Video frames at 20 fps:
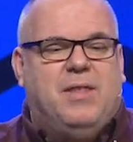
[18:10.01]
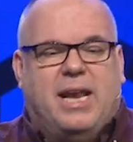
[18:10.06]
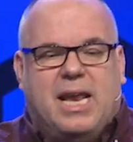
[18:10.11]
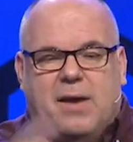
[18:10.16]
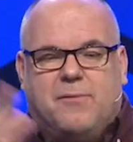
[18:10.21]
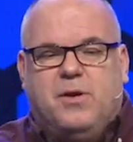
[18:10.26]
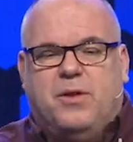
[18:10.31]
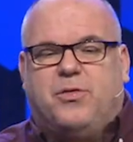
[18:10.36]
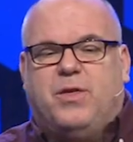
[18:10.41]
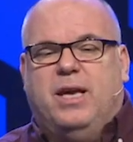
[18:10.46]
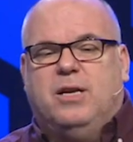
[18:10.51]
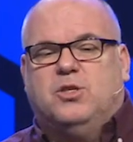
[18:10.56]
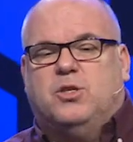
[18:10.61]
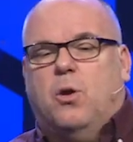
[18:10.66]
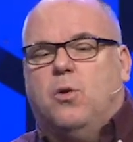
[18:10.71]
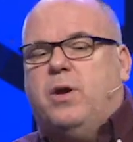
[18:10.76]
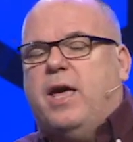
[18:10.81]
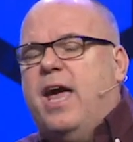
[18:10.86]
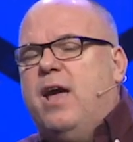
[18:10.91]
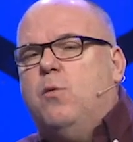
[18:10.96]
that everything's
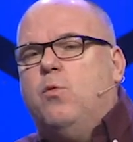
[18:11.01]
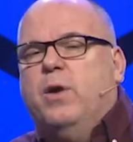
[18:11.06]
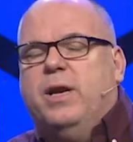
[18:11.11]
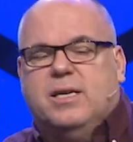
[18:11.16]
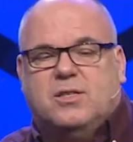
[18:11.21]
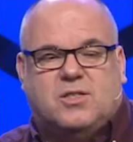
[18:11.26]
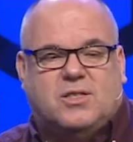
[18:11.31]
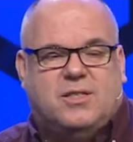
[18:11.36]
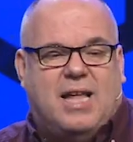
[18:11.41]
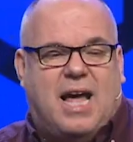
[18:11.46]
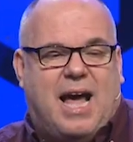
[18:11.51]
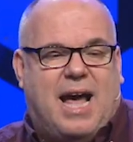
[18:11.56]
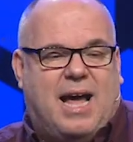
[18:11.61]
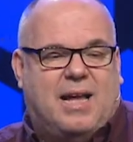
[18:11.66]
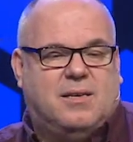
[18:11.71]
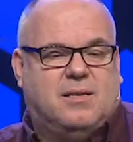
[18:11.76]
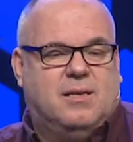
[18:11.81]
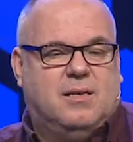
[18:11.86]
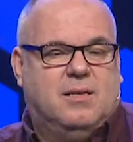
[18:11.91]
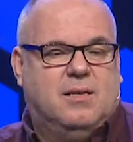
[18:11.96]
okay when it's
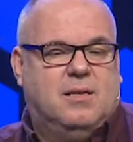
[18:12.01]
not.